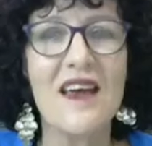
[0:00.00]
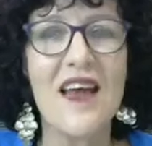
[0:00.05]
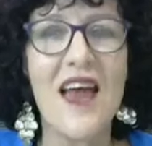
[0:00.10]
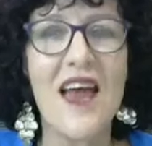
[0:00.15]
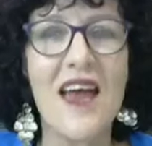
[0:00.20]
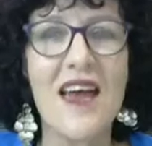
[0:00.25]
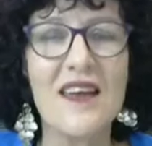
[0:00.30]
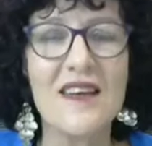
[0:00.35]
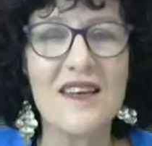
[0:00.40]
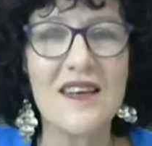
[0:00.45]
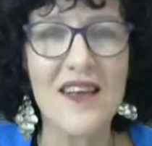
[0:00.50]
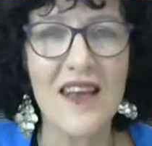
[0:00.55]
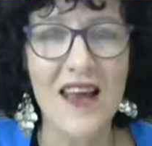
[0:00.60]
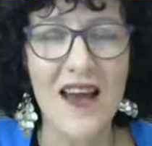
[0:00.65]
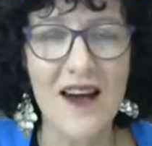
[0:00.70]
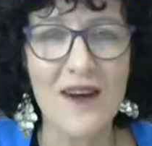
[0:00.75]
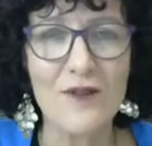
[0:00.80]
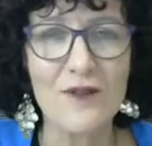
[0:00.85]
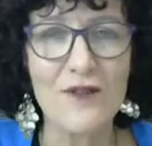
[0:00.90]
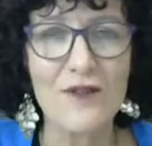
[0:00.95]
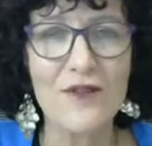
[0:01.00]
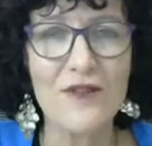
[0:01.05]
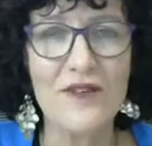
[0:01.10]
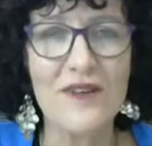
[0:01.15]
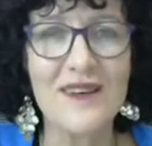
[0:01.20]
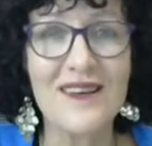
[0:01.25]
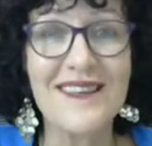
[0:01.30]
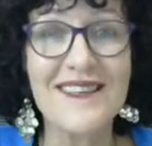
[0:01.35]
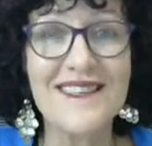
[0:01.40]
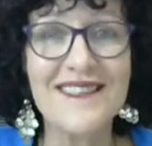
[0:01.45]
and love.
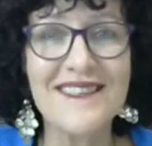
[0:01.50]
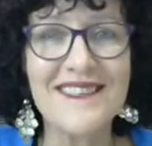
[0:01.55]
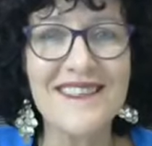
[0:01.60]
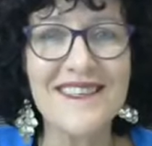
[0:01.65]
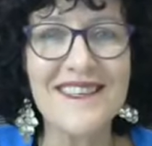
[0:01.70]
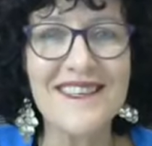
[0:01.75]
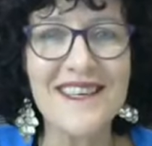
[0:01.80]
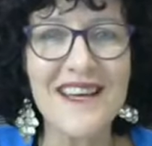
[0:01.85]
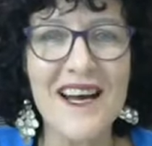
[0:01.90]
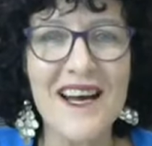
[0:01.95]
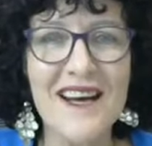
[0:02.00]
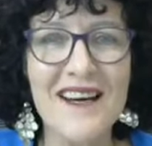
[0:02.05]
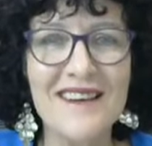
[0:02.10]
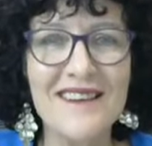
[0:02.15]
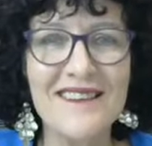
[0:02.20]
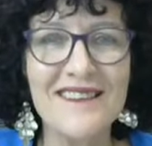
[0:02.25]
See ya.